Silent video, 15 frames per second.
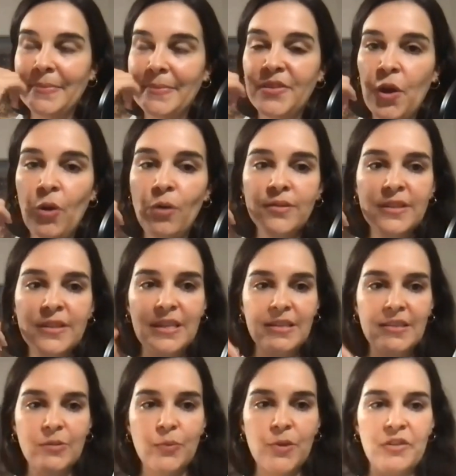Don't
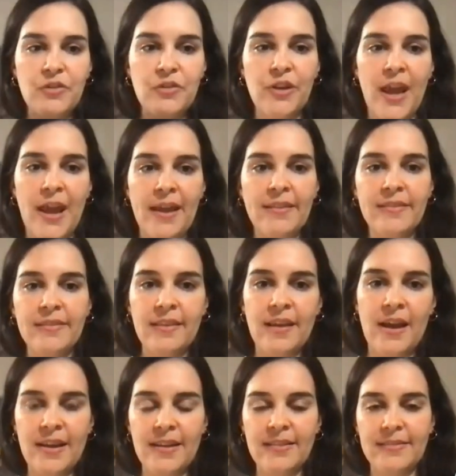eat with your hands
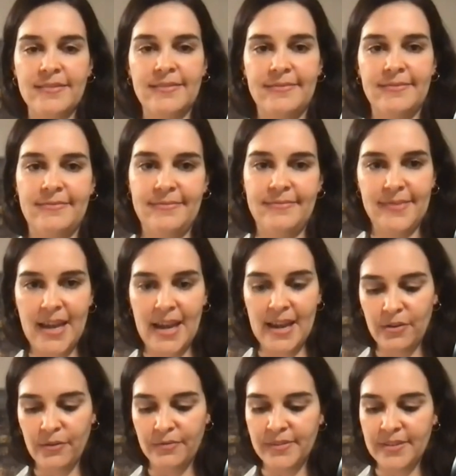kind
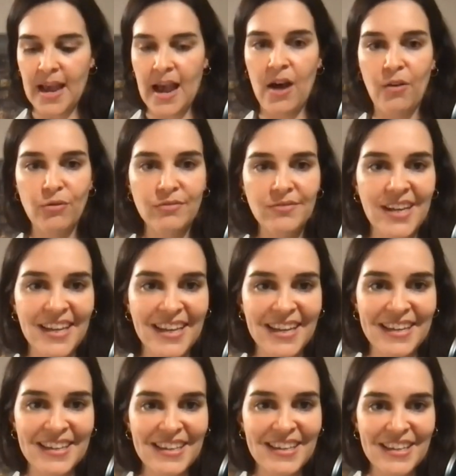of down,
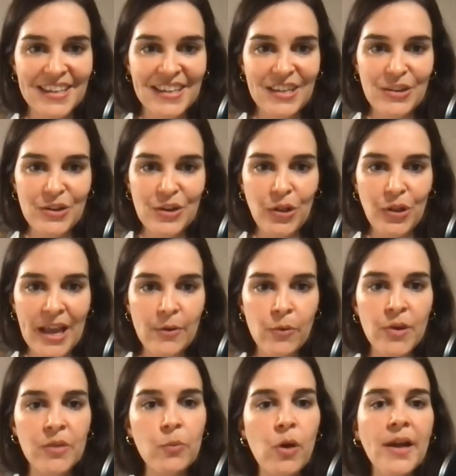okay. Like
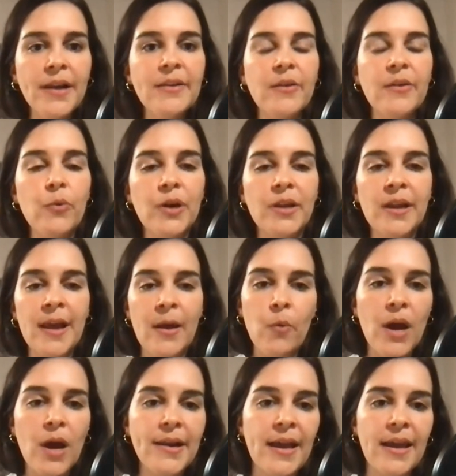with
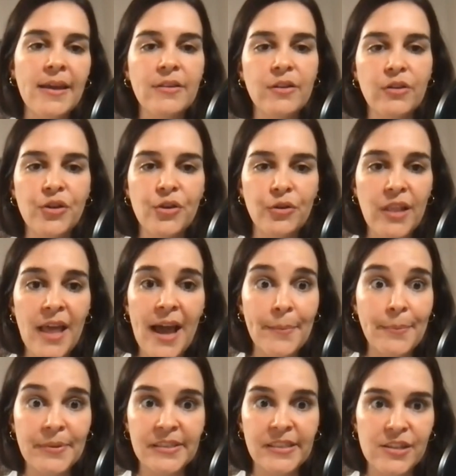one hand on your lap
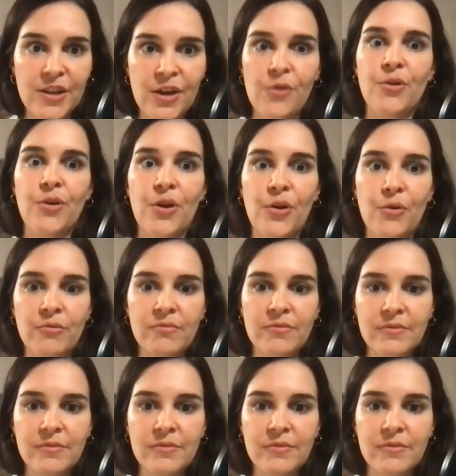is a no-go.